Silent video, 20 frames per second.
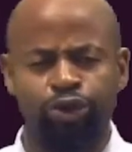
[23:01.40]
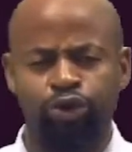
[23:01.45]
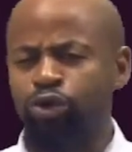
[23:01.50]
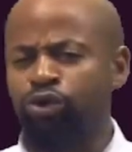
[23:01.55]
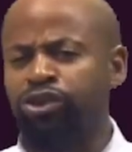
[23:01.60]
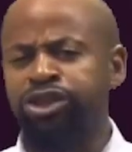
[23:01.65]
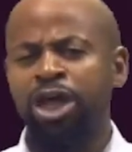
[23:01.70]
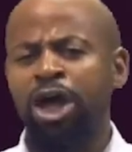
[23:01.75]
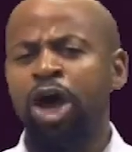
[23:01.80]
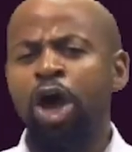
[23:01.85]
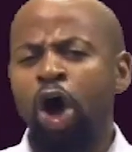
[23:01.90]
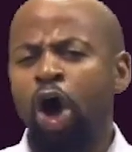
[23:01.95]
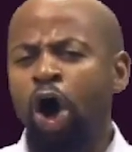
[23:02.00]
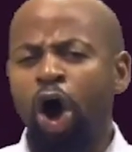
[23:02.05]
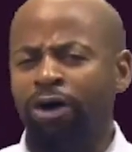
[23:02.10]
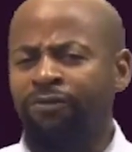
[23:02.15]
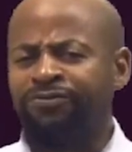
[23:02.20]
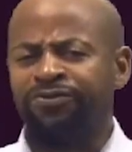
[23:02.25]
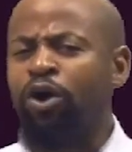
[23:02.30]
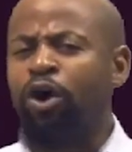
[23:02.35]
The truth
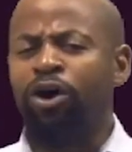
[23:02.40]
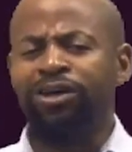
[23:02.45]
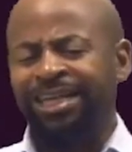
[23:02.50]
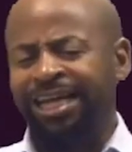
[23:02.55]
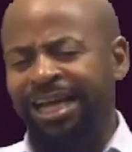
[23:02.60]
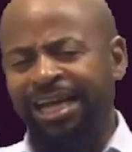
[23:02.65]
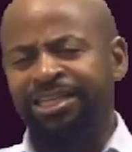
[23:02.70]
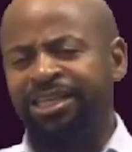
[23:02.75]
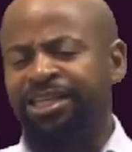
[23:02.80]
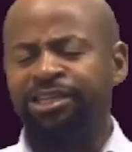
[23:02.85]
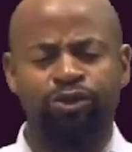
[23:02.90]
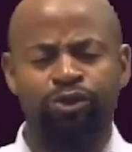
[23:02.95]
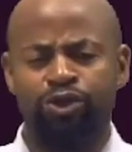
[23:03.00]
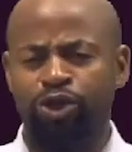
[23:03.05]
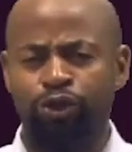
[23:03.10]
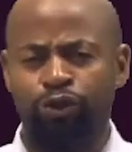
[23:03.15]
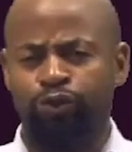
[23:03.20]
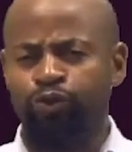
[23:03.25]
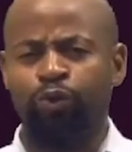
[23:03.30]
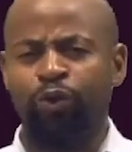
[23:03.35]
of God, it is
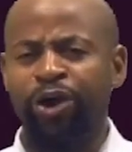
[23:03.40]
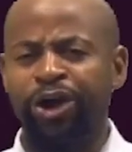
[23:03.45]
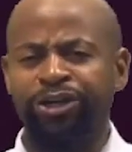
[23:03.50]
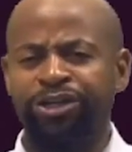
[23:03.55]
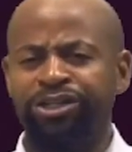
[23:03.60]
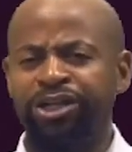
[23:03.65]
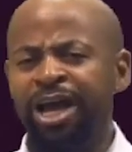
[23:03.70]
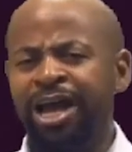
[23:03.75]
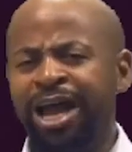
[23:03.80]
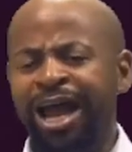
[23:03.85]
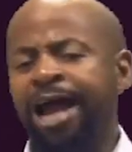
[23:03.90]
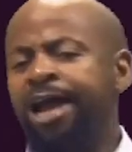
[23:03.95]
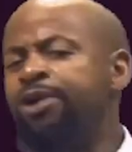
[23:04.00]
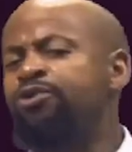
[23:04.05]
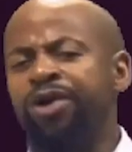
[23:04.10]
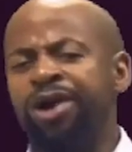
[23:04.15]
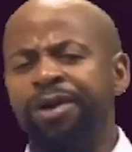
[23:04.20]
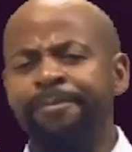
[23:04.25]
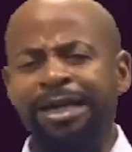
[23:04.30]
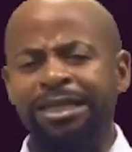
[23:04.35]
his word.
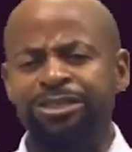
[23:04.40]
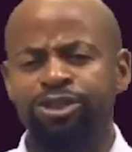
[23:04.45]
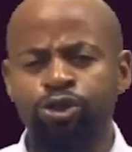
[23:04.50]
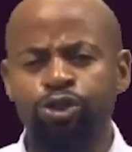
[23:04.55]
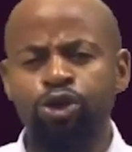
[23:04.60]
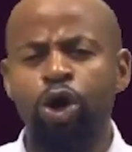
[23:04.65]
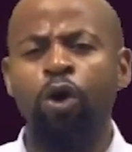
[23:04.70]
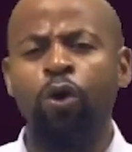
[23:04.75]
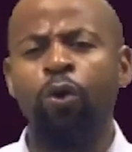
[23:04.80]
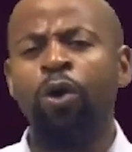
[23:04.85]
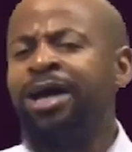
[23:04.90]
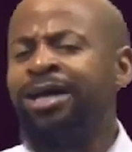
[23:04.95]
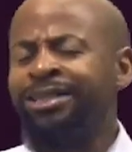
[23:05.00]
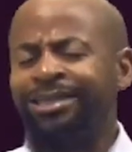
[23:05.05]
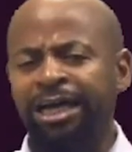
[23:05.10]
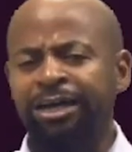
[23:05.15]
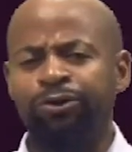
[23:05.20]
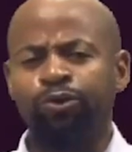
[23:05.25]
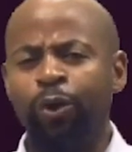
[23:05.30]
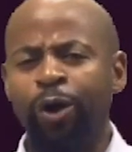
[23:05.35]
And we must know
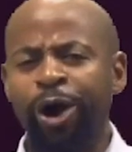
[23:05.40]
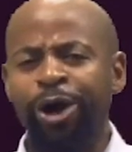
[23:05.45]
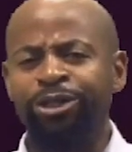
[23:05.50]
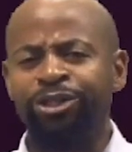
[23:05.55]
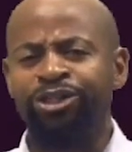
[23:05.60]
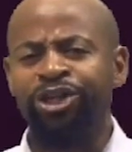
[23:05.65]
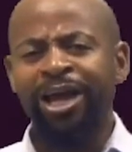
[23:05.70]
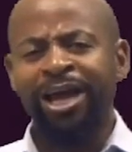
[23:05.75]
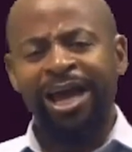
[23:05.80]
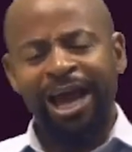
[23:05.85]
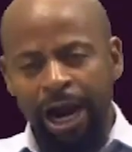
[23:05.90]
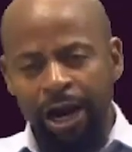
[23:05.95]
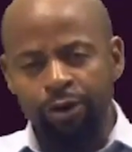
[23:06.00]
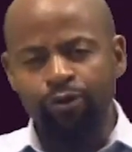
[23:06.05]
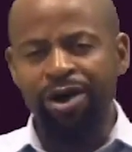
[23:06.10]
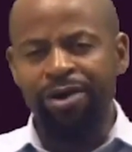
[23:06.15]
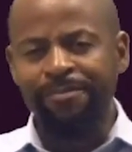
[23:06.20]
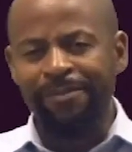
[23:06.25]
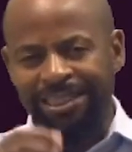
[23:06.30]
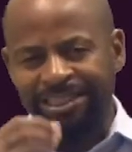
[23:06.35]
that word
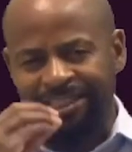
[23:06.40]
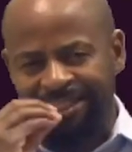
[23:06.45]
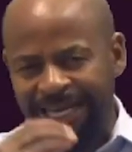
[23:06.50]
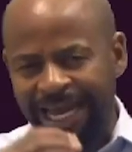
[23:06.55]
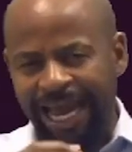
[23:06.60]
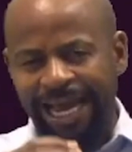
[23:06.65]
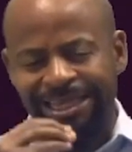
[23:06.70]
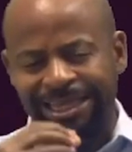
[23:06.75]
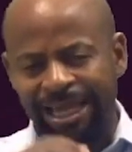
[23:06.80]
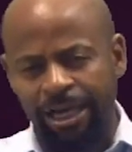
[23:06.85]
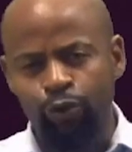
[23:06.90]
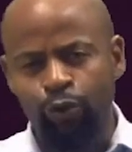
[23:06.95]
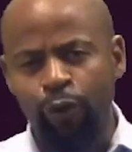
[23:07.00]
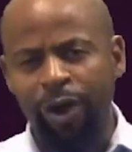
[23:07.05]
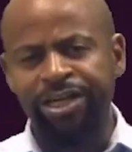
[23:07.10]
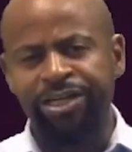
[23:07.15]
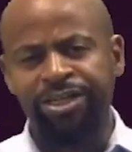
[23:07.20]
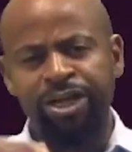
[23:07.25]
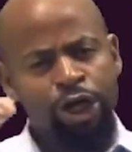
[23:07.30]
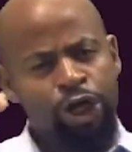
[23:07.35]
and we must take that
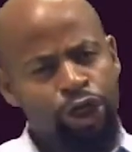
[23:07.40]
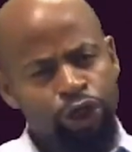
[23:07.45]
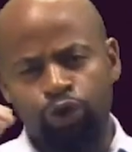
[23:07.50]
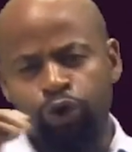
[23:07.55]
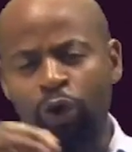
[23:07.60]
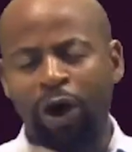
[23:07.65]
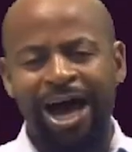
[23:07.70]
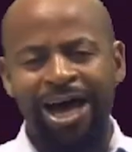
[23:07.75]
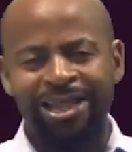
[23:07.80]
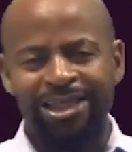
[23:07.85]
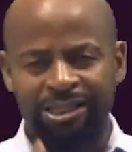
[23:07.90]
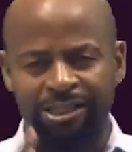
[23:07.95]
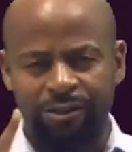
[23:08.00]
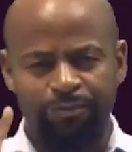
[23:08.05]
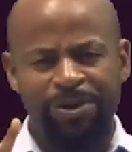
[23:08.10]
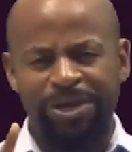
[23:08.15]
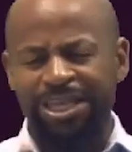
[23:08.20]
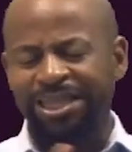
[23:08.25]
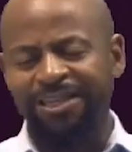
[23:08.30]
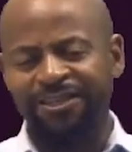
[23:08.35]
word to others.
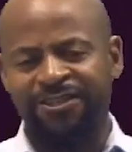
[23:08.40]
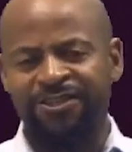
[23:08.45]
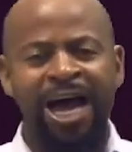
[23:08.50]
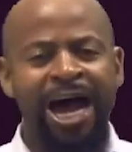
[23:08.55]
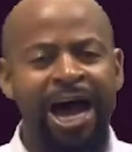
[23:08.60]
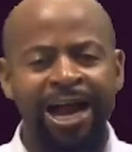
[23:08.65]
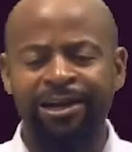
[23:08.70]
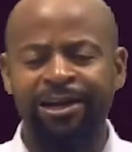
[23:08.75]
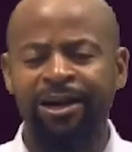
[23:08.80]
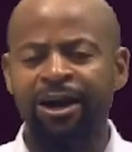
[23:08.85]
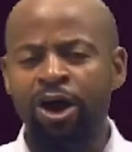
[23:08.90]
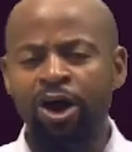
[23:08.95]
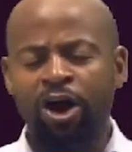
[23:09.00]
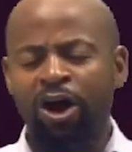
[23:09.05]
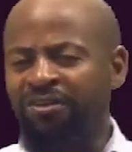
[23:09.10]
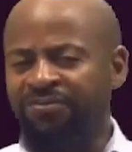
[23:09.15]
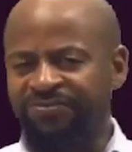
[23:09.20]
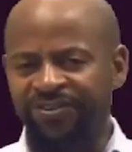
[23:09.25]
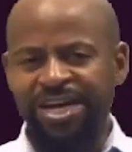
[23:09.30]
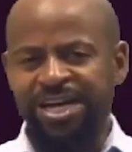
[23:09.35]
Be the son
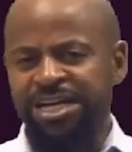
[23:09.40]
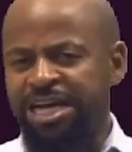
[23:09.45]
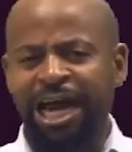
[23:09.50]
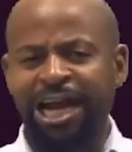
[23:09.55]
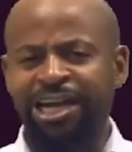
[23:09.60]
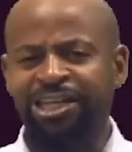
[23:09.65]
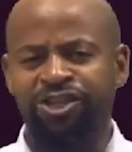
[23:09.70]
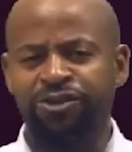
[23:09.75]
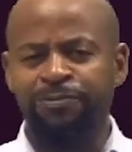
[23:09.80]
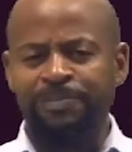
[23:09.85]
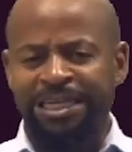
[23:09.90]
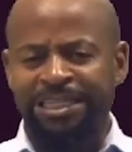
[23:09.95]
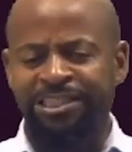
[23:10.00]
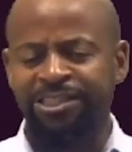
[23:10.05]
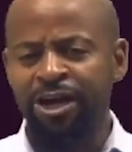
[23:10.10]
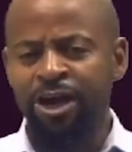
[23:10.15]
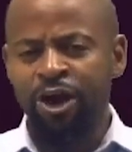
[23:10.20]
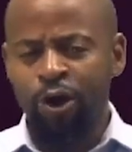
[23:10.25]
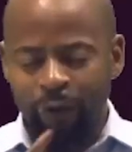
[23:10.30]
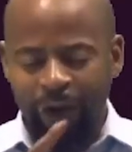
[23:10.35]
of
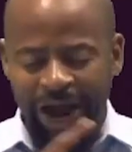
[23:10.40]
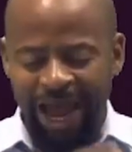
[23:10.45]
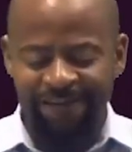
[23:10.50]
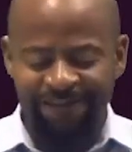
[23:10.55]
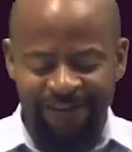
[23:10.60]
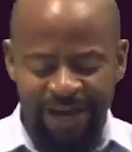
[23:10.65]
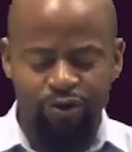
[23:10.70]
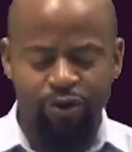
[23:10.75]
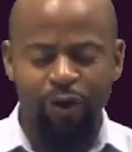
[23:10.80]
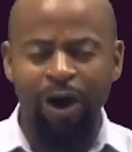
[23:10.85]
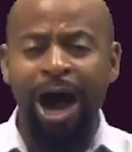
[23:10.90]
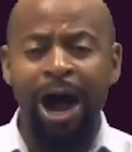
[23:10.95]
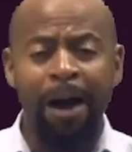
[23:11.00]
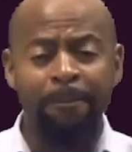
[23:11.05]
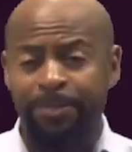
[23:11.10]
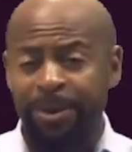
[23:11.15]
encouragement wherever you are.